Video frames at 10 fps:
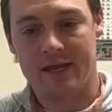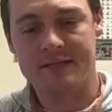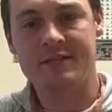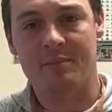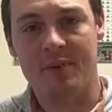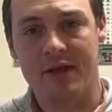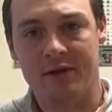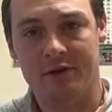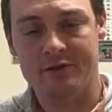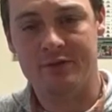And it's a
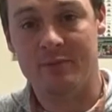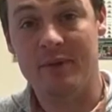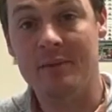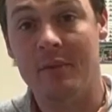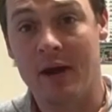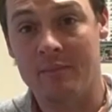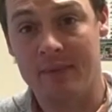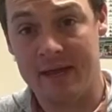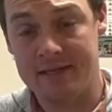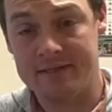competitor to the Big Bite
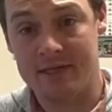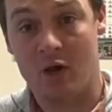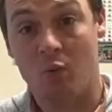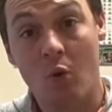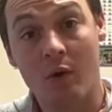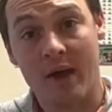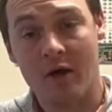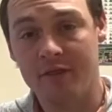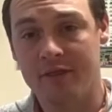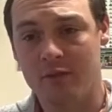Baits
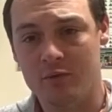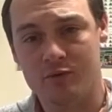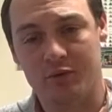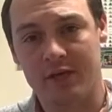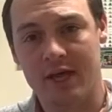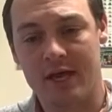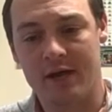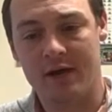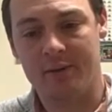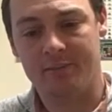Warmouth that was really
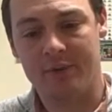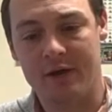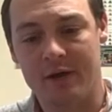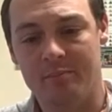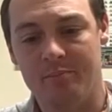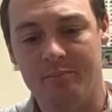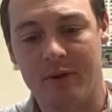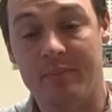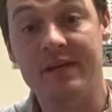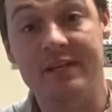
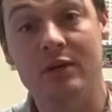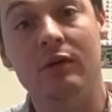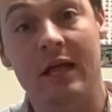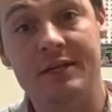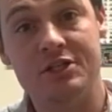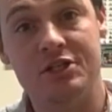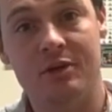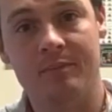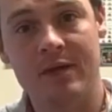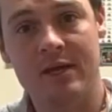a big deal last
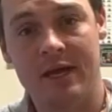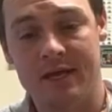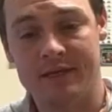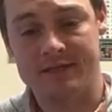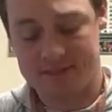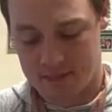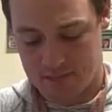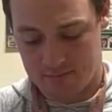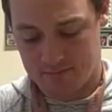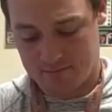year. It's
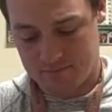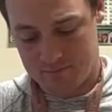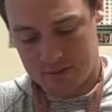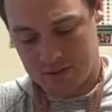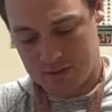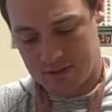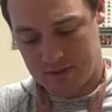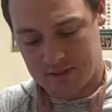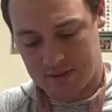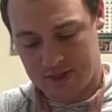a
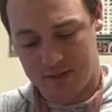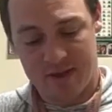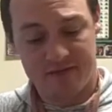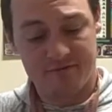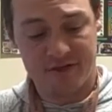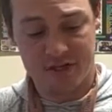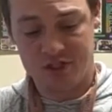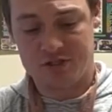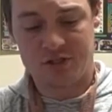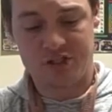bait
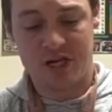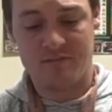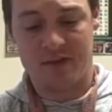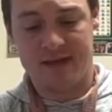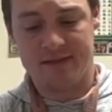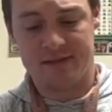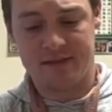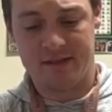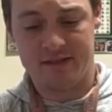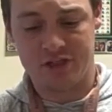fish shaped bait
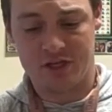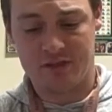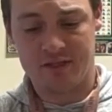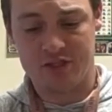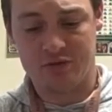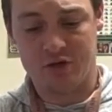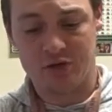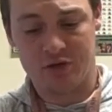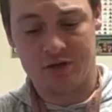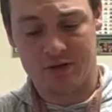that you
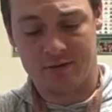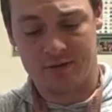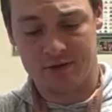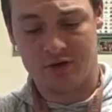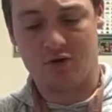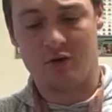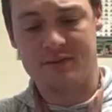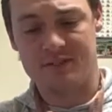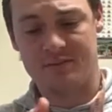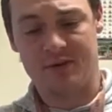hook here
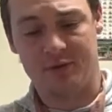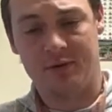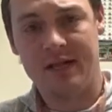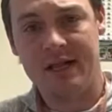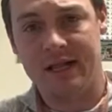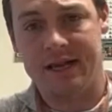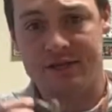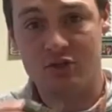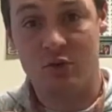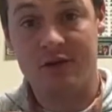across the middle, and
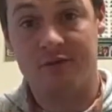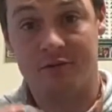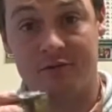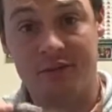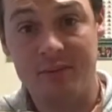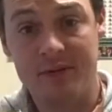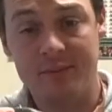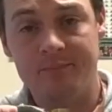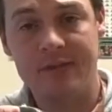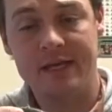it's great for flipping.